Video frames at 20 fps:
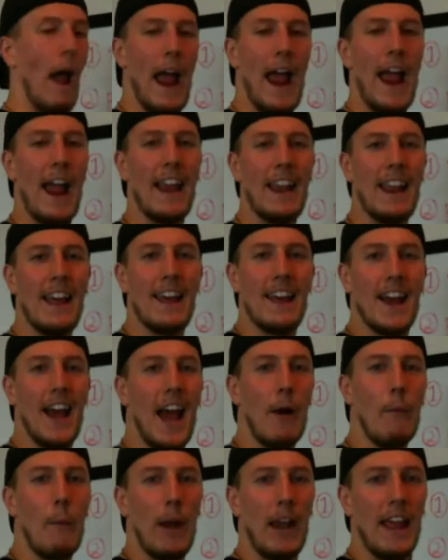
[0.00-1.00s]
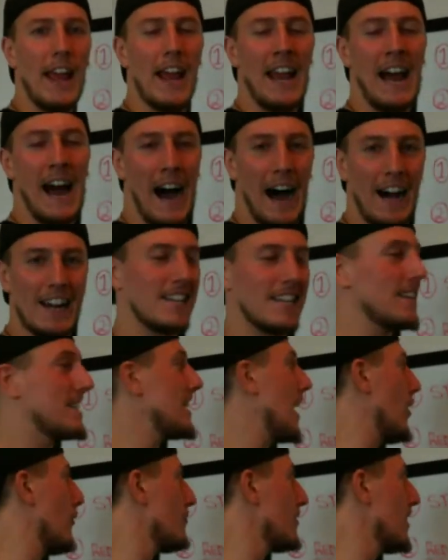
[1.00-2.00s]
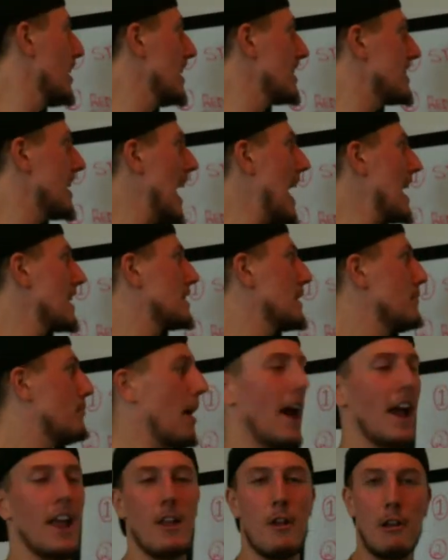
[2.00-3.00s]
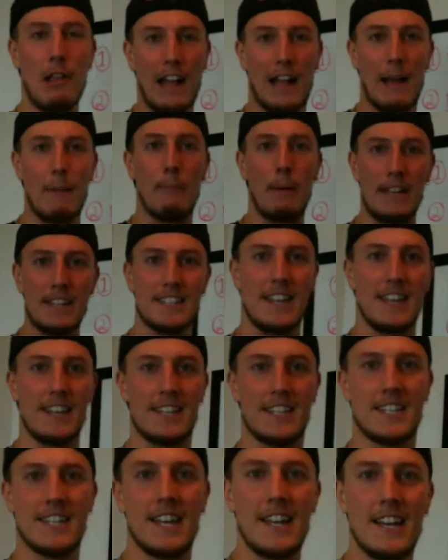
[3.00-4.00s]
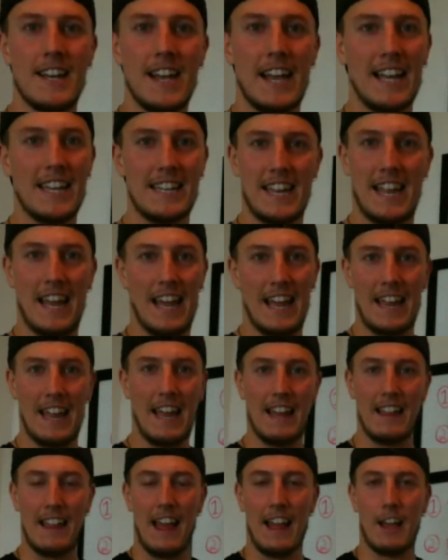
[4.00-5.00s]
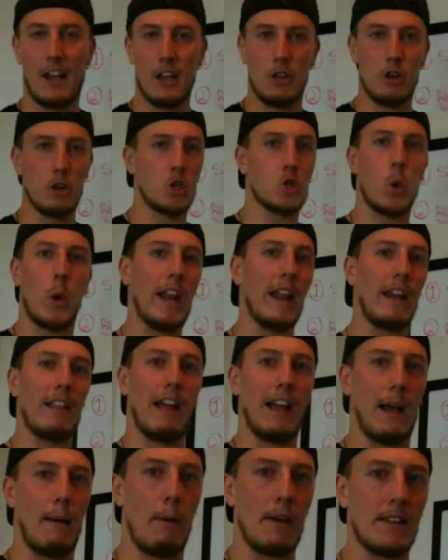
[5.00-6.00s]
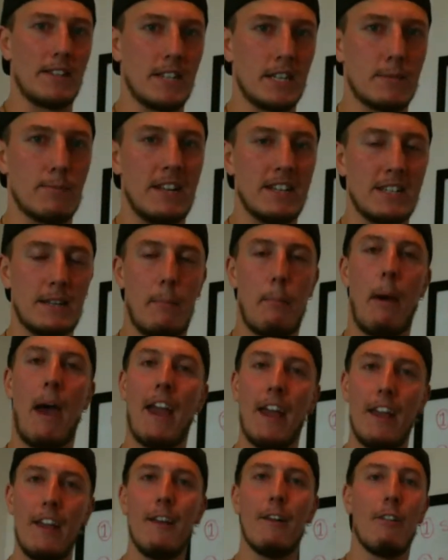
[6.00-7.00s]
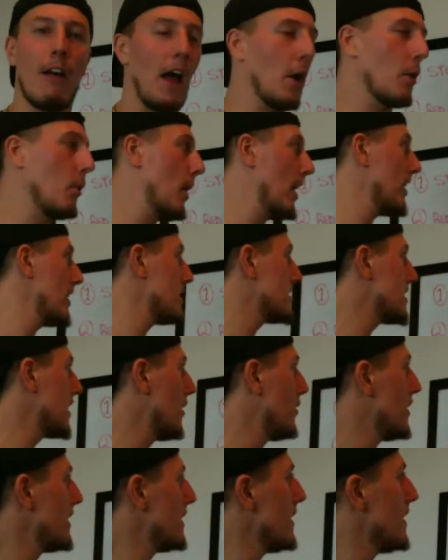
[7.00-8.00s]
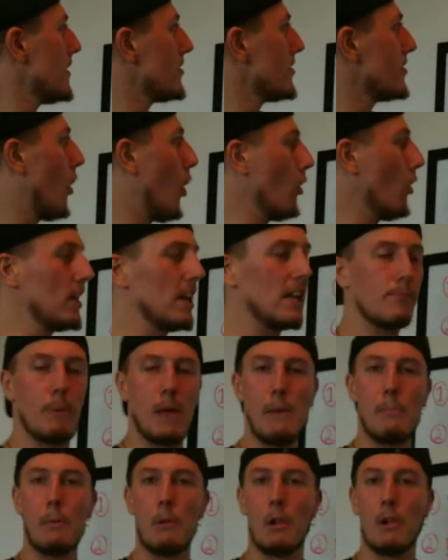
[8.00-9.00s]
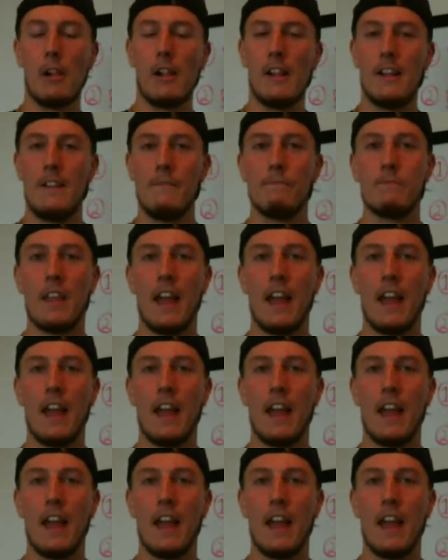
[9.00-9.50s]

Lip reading: when are you going to ask yourself, is it actually paying you like a business? Like, you're treating it like a business, but is it paying you like one? So all these people